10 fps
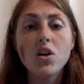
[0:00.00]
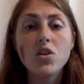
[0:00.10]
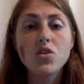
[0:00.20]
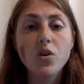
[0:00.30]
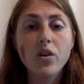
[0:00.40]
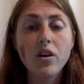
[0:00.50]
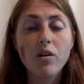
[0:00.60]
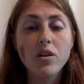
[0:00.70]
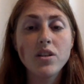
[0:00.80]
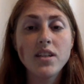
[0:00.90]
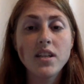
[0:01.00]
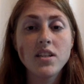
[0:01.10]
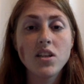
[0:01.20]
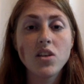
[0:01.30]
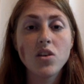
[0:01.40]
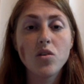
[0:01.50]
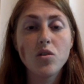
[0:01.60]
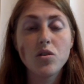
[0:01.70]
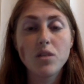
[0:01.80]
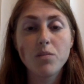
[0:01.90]
So you're going to need to
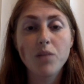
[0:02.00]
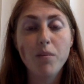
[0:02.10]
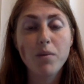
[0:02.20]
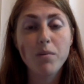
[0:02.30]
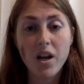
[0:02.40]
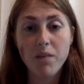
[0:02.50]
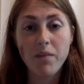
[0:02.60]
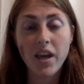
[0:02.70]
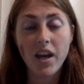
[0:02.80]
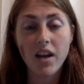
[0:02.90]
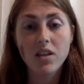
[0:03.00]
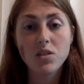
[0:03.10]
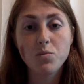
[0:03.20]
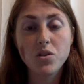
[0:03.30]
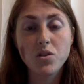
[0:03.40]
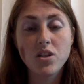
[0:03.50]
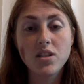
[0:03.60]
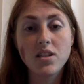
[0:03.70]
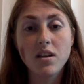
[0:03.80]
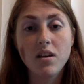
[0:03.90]
use proper body mechanics, which is